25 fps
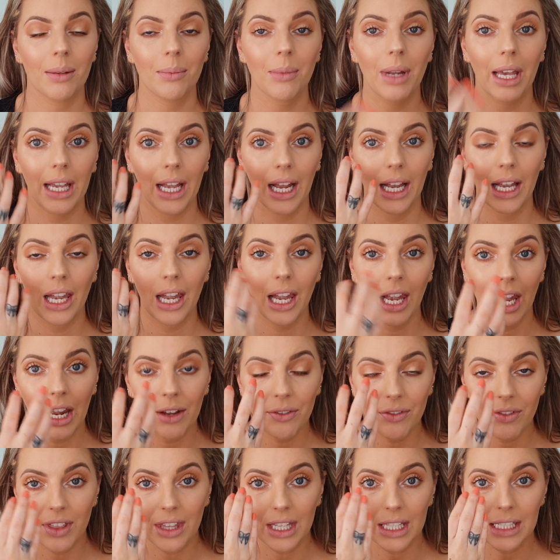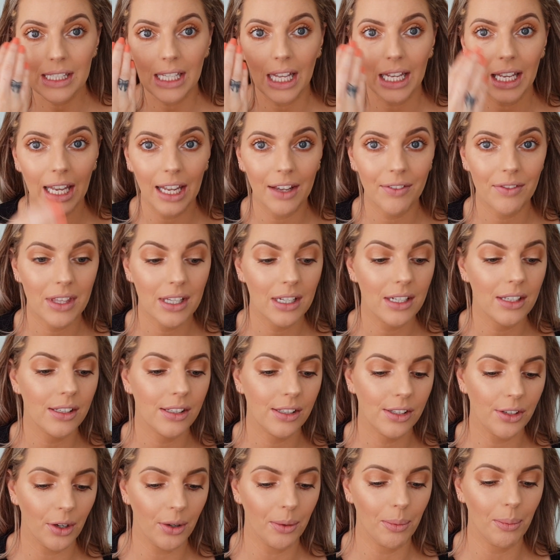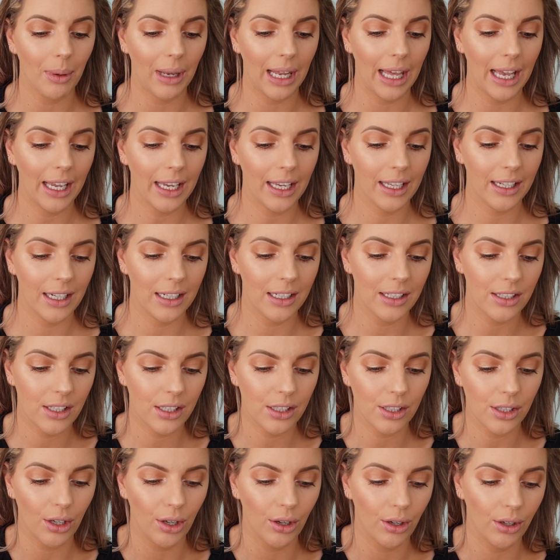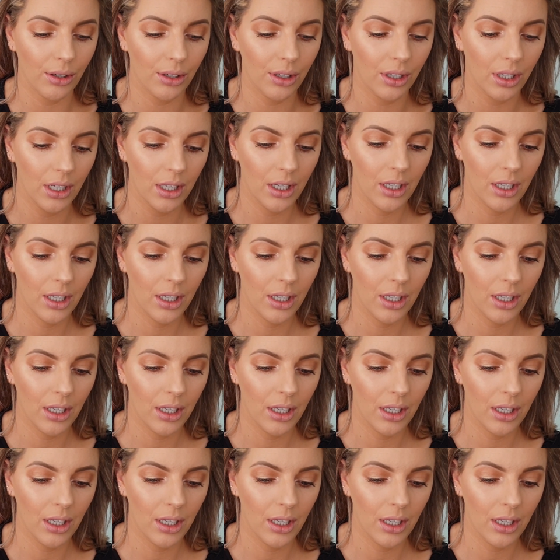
Like I love this, I love that it's so black and it's so